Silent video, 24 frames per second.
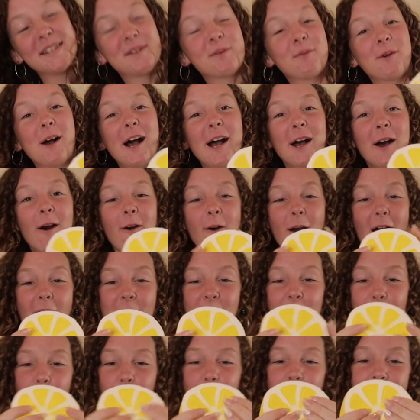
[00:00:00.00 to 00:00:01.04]
as well, I
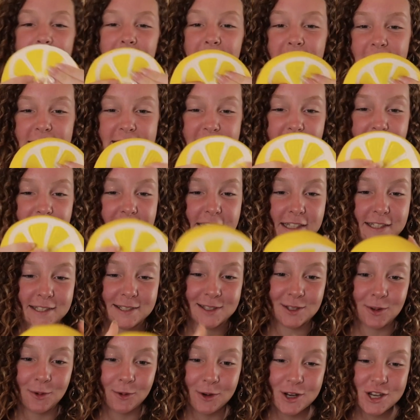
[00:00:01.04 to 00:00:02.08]
bought this
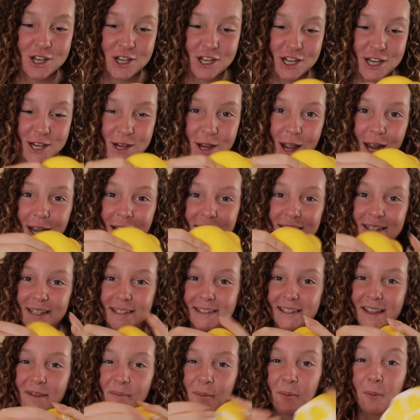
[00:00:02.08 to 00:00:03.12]
squishy, and it's
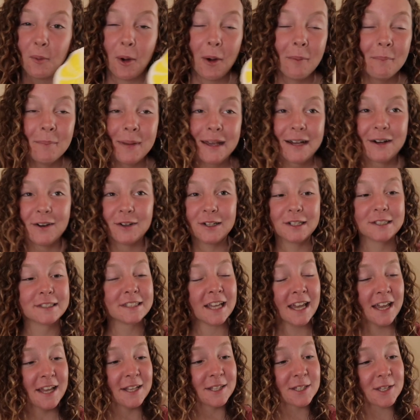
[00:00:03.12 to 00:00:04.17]
a lemon one
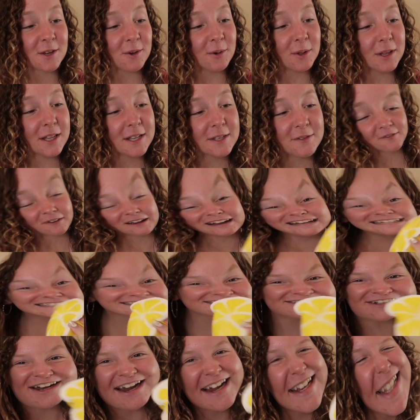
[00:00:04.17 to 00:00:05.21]
because school is very
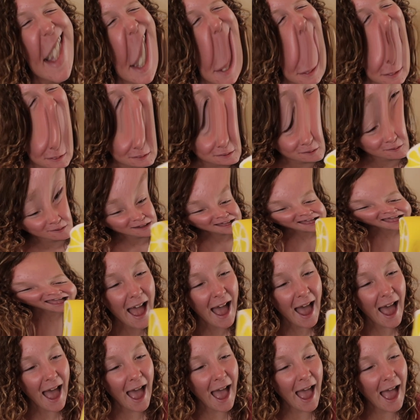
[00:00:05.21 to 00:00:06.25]
stressful,
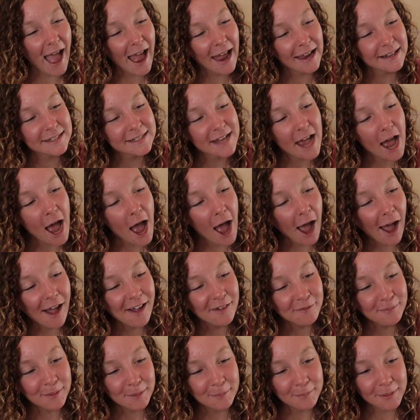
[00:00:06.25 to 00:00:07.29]
and
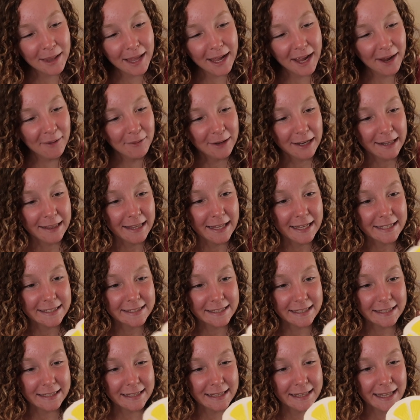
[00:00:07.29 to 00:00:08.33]
I've been playing with
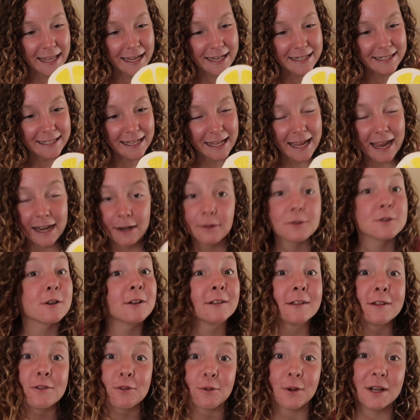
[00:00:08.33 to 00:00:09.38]
this lately, and it was
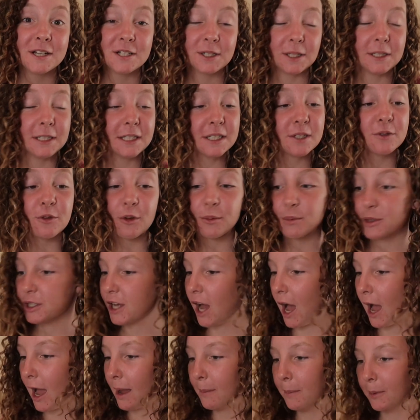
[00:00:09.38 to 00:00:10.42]
only $3 from
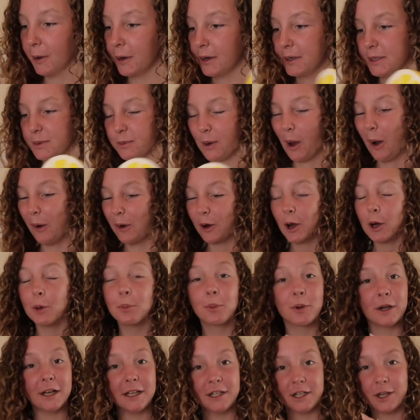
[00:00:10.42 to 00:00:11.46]
Typo as well.
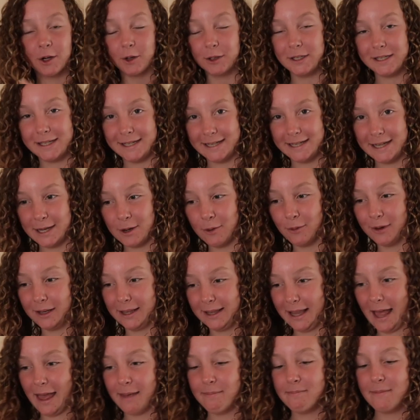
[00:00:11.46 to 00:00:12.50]
Got a pretty good deal
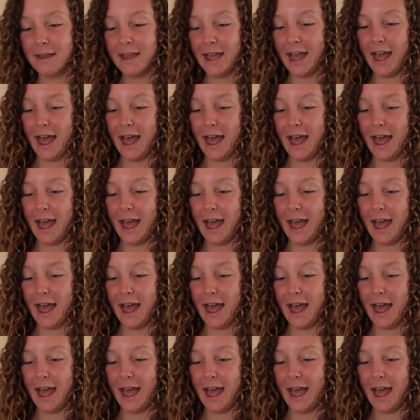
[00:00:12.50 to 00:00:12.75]
with them.